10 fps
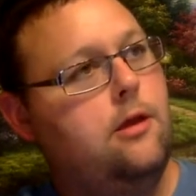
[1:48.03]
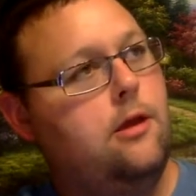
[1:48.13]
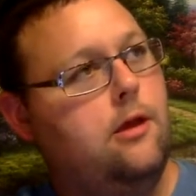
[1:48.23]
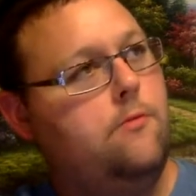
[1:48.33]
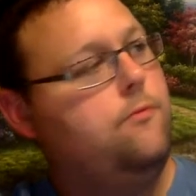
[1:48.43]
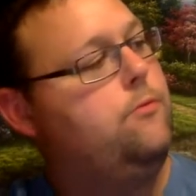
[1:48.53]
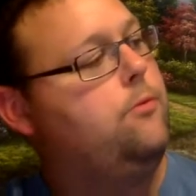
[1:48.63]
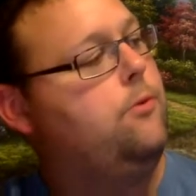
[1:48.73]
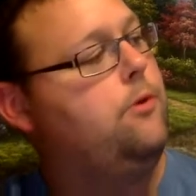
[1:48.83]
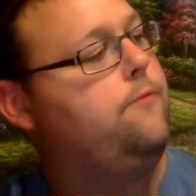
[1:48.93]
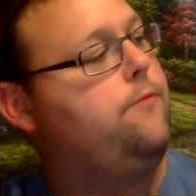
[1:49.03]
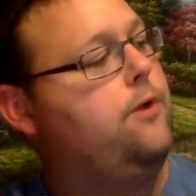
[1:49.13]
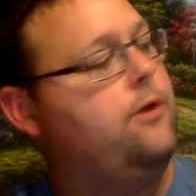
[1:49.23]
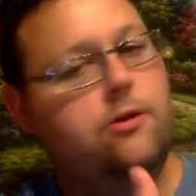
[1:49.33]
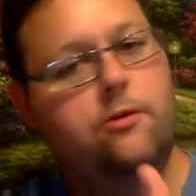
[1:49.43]
would work for it, a
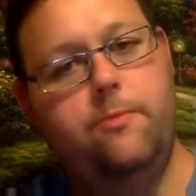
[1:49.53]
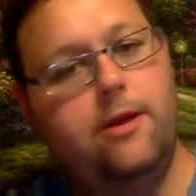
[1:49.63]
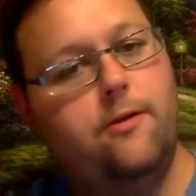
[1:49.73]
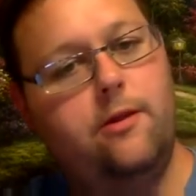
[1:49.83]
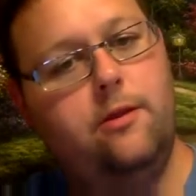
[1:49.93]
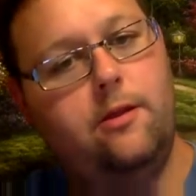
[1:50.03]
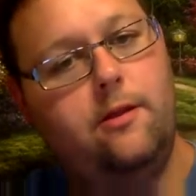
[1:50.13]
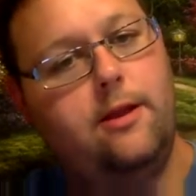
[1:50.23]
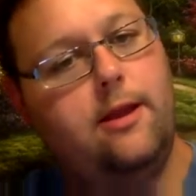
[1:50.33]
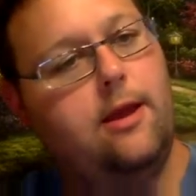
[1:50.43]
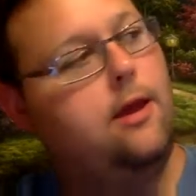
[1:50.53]
toothpick or anything like that.